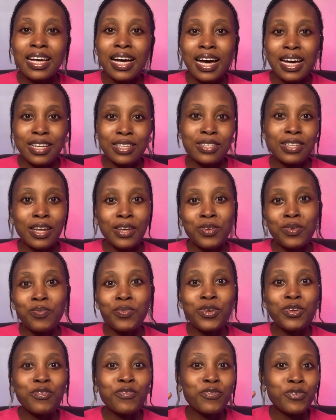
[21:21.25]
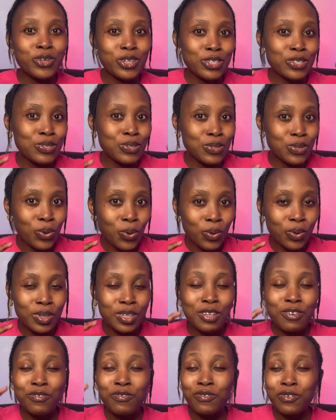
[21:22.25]
so that you'll be the first to know.
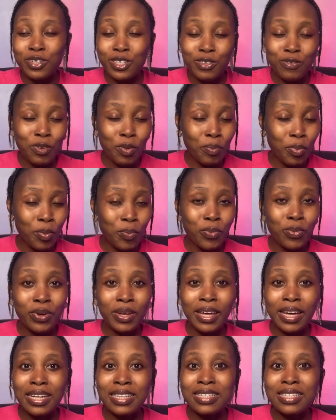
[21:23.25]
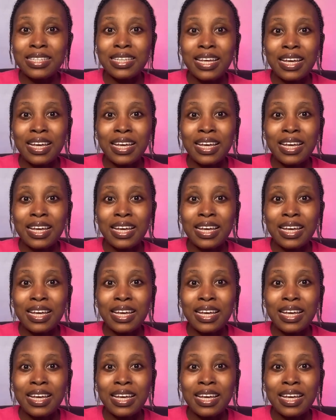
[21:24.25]
The first few people get